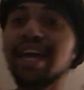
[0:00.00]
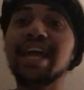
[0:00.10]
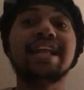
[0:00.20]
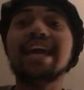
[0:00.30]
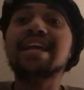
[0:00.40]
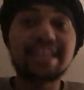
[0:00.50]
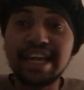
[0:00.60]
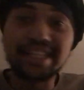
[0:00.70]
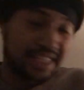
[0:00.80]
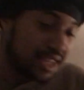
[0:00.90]
it, it
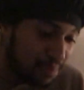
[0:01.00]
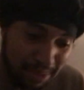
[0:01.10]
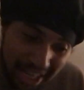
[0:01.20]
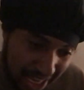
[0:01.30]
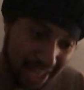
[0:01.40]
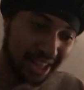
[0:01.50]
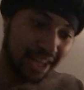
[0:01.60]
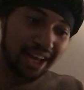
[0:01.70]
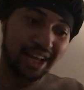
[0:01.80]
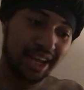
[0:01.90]
needs to be in the